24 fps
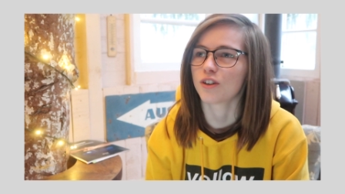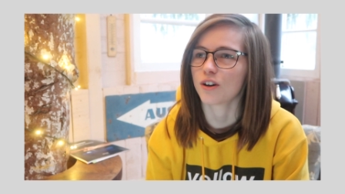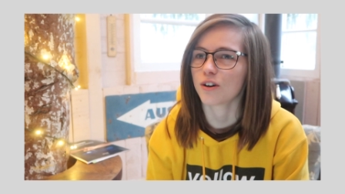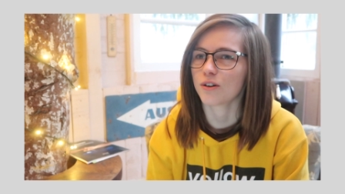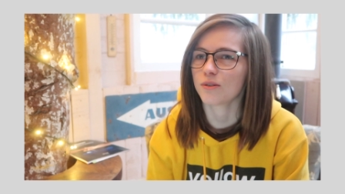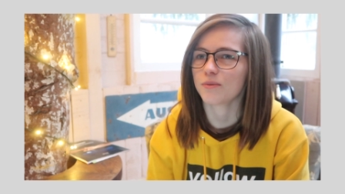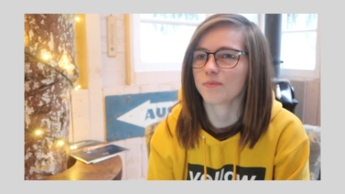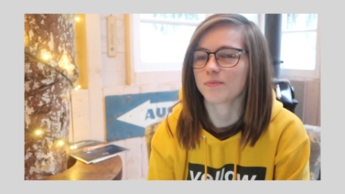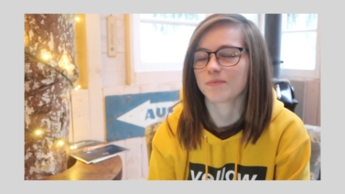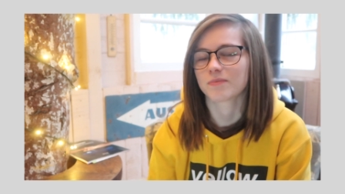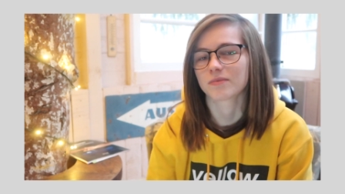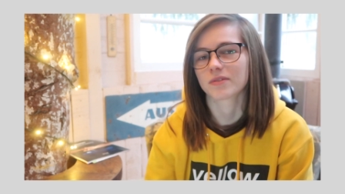
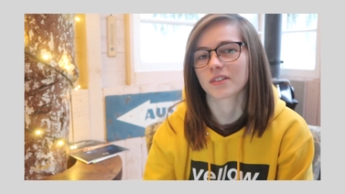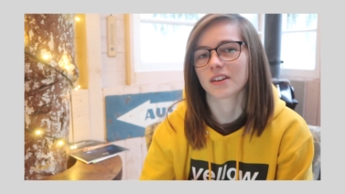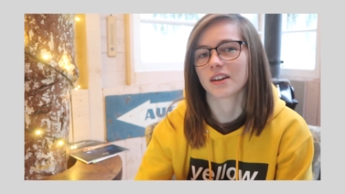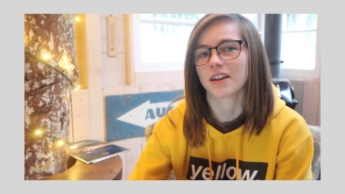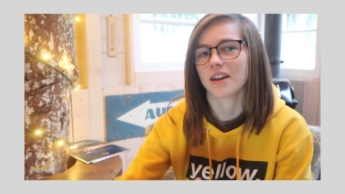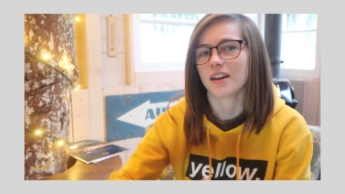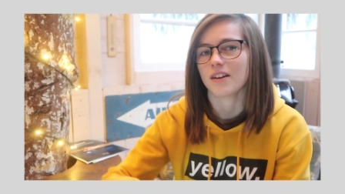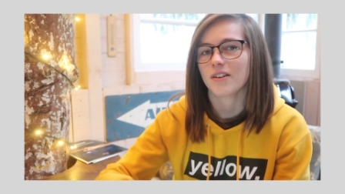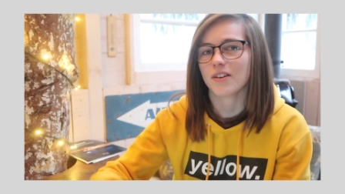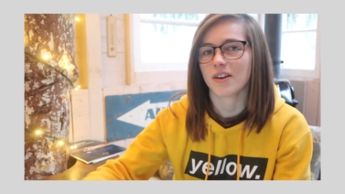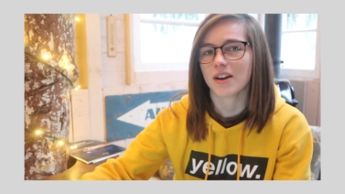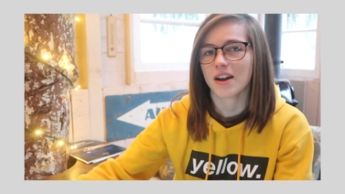So
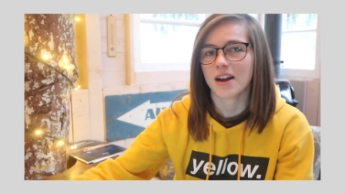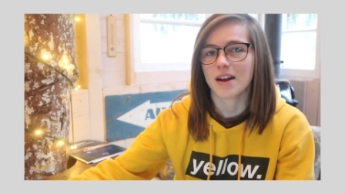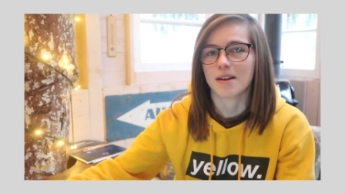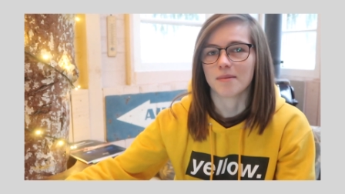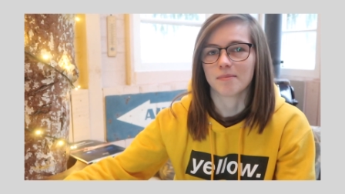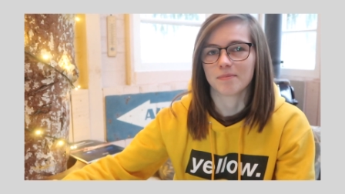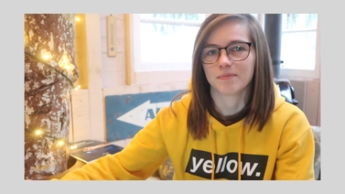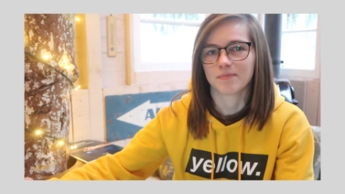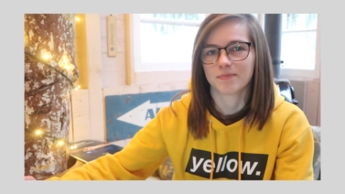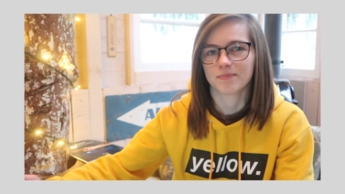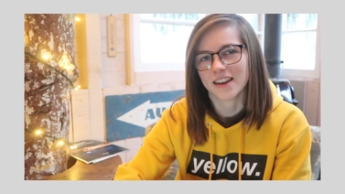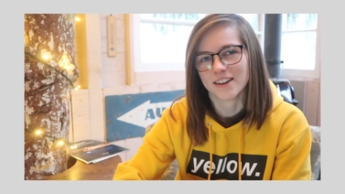here I
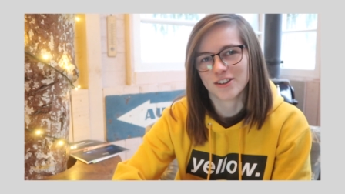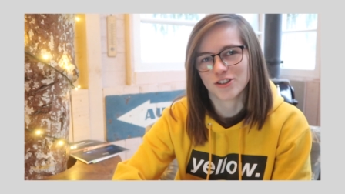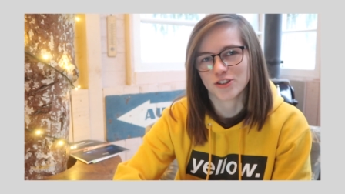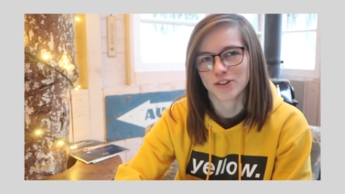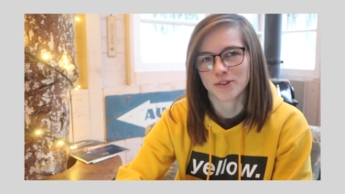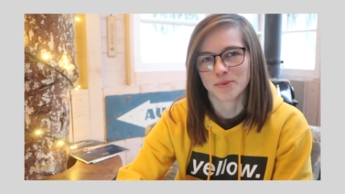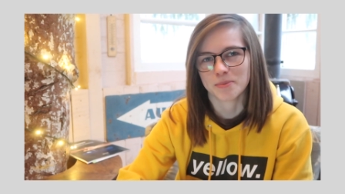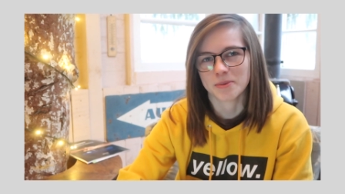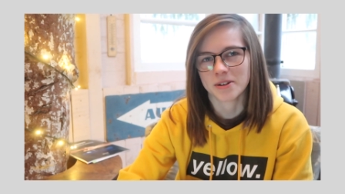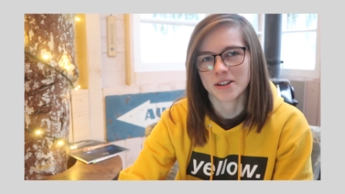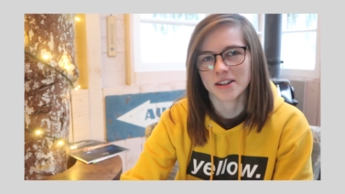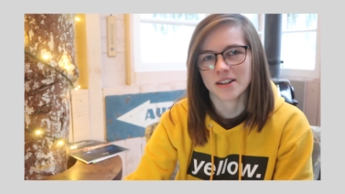am in
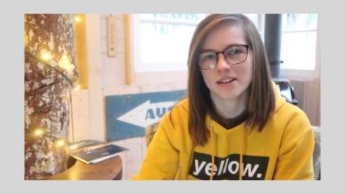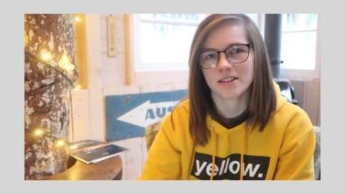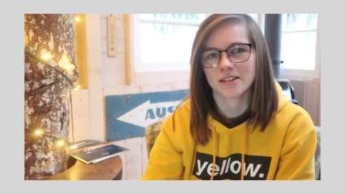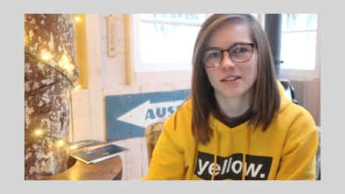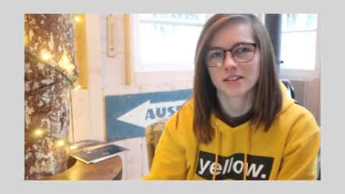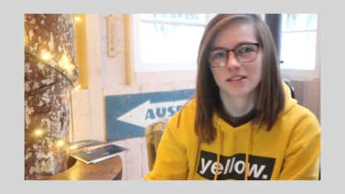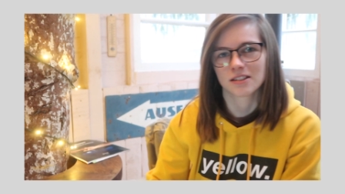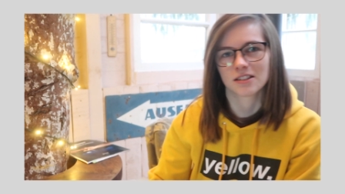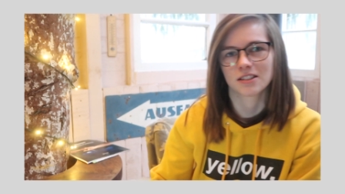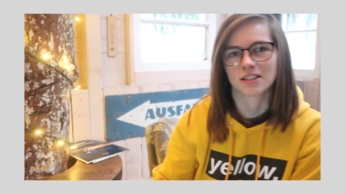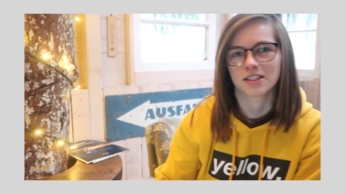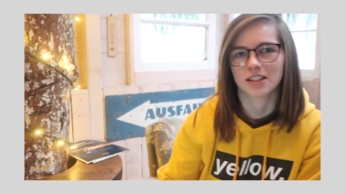Germany.
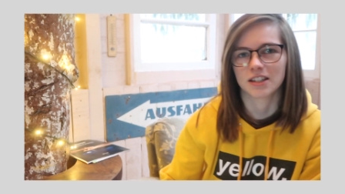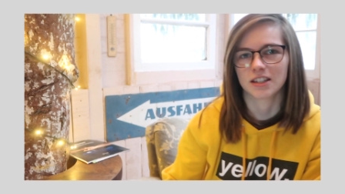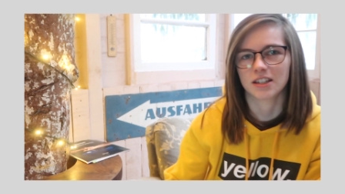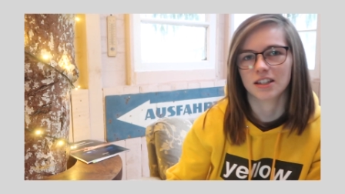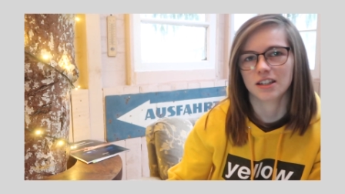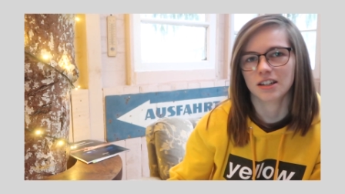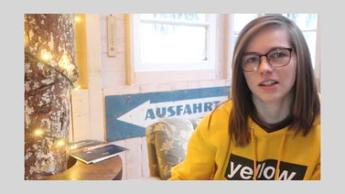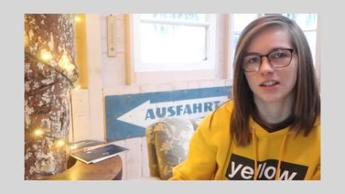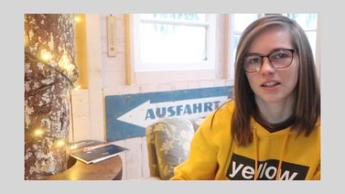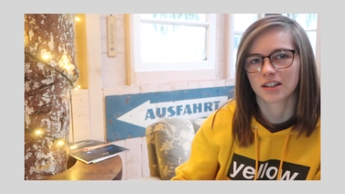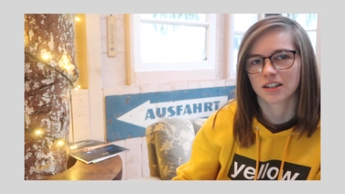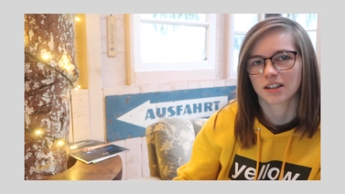
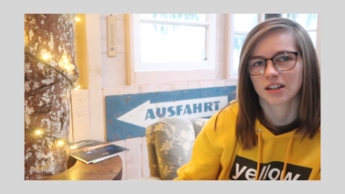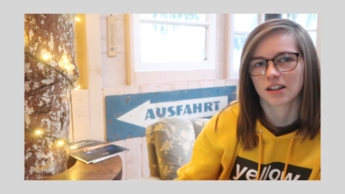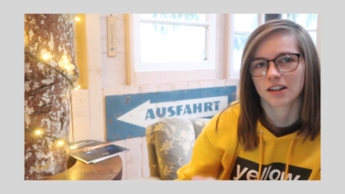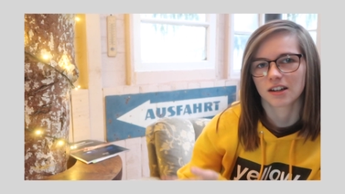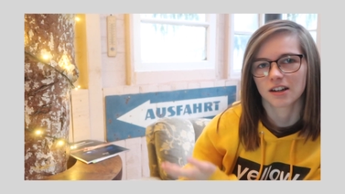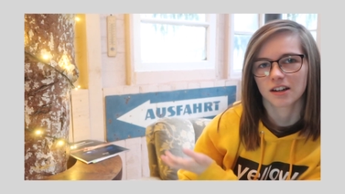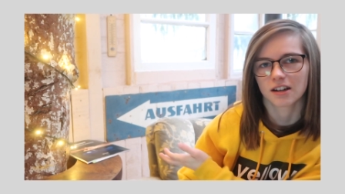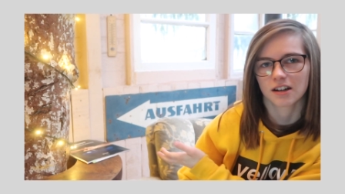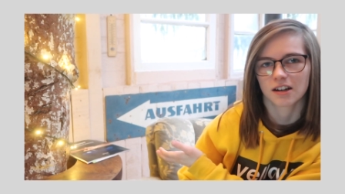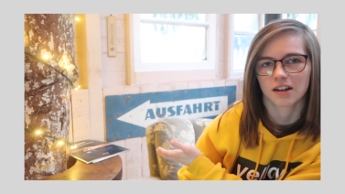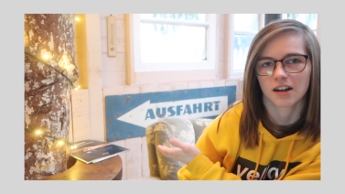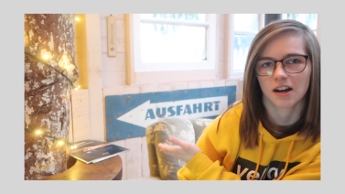See?
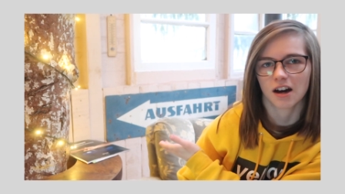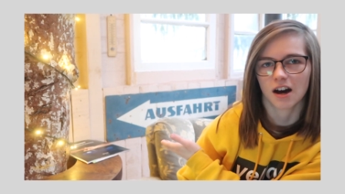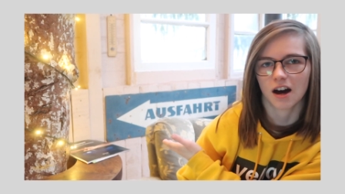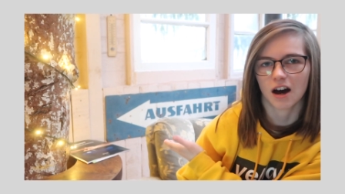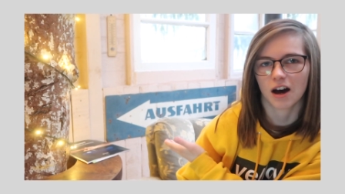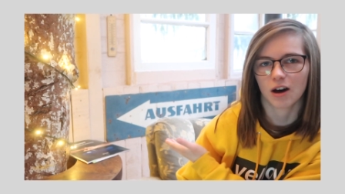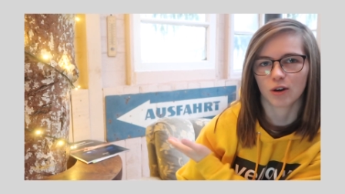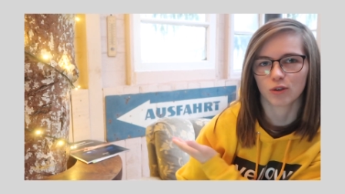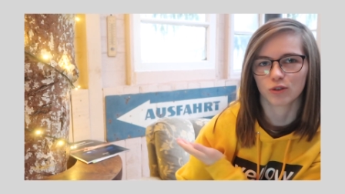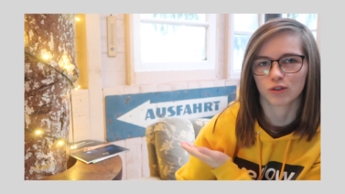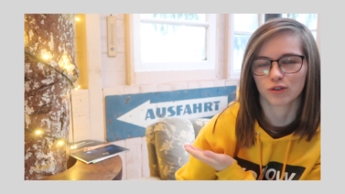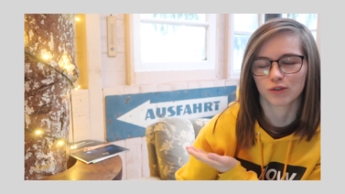
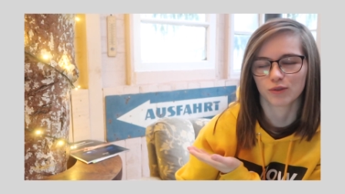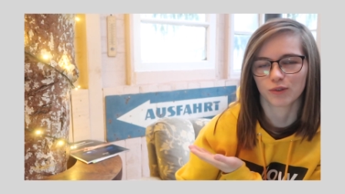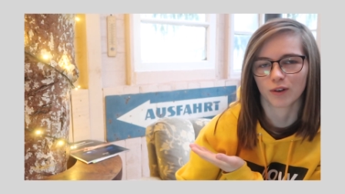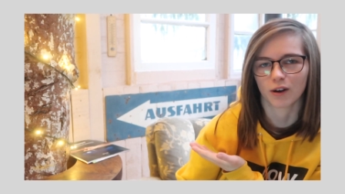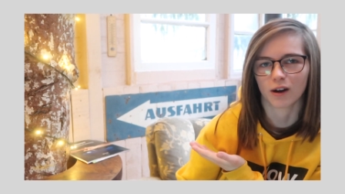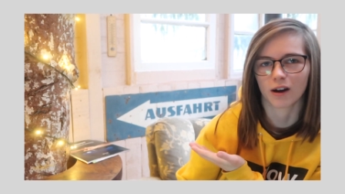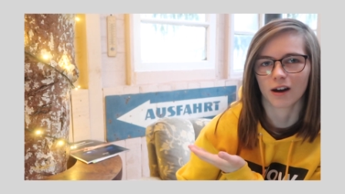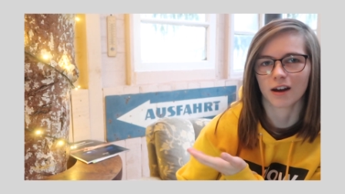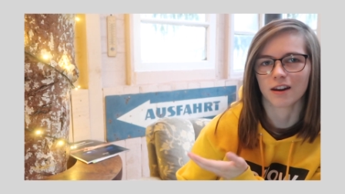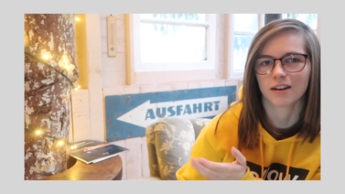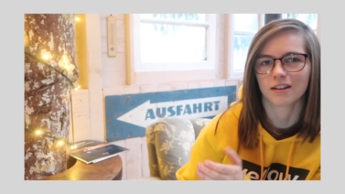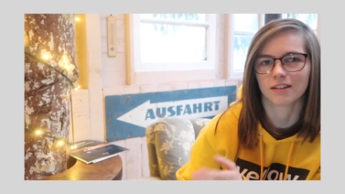
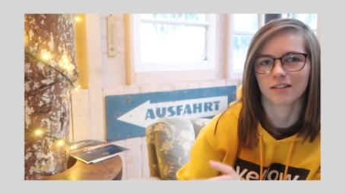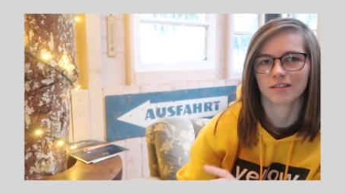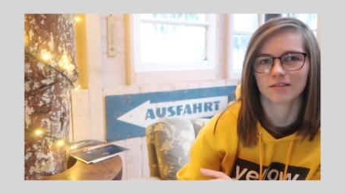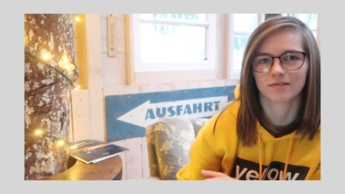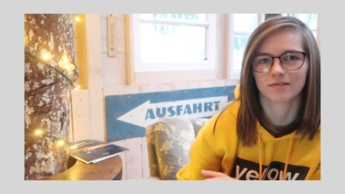Ausfahrt.